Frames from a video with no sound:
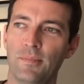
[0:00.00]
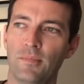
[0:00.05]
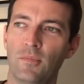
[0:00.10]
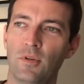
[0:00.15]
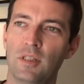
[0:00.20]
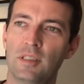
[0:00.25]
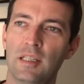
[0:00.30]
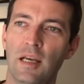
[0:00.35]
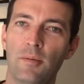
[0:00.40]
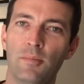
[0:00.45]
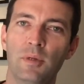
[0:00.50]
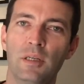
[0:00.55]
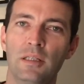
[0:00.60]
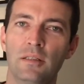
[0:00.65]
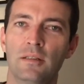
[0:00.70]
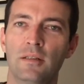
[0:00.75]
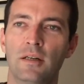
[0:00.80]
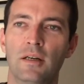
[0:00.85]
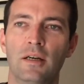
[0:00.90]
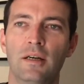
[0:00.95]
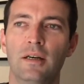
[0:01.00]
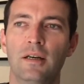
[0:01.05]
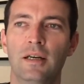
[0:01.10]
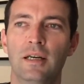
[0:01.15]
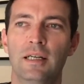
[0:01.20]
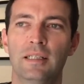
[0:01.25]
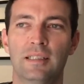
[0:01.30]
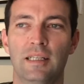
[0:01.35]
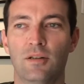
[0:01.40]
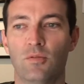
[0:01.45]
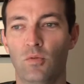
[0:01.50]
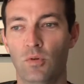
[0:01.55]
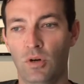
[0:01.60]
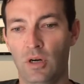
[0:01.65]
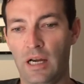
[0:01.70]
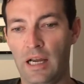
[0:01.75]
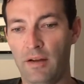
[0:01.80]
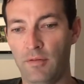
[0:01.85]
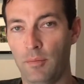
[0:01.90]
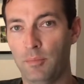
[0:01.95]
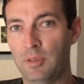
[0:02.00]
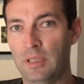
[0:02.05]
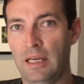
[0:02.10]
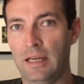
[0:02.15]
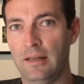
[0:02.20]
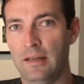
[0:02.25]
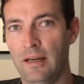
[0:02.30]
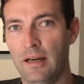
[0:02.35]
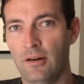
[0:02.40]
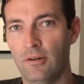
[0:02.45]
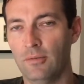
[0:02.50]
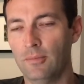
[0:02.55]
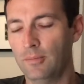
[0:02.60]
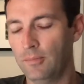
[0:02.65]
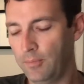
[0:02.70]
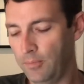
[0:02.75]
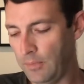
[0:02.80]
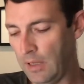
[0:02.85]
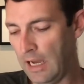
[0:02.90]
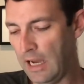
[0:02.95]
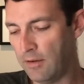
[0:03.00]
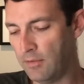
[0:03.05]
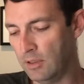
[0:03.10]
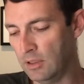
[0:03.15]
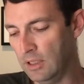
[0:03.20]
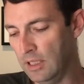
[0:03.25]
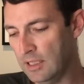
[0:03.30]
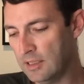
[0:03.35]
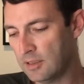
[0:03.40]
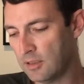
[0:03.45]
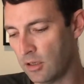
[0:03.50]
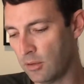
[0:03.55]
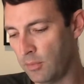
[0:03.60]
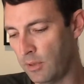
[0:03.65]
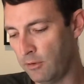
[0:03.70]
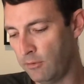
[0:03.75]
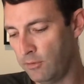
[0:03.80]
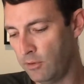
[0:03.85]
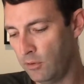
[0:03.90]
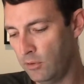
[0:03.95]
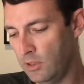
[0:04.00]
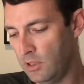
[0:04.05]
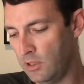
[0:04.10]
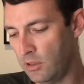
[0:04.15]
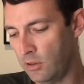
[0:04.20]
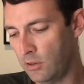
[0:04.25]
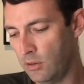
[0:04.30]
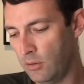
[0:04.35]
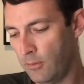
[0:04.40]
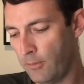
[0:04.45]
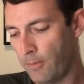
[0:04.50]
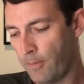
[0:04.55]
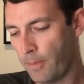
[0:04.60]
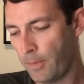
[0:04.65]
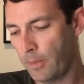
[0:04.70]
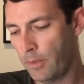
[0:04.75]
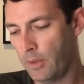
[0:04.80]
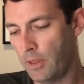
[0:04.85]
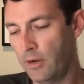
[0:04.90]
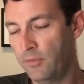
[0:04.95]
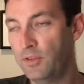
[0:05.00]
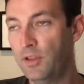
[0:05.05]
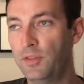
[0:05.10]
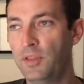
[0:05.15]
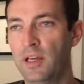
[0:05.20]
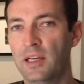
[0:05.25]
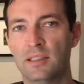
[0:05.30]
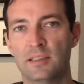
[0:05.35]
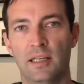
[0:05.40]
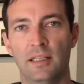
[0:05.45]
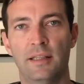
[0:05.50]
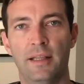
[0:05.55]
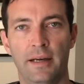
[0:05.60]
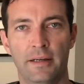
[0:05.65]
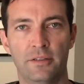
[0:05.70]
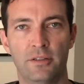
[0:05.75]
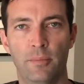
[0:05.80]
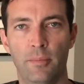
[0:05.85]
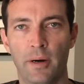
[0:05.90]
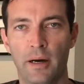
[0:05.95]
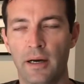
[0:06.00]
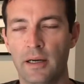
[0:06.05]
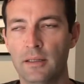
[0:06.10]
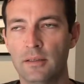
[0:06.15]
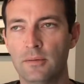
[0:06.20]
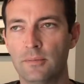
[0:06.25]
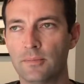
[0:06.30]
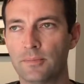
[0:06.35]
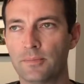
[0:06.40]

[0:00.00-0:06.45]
What does that mean? It's like, well, I have it planned out. I have a list on my phone here of the things I'd like to buy.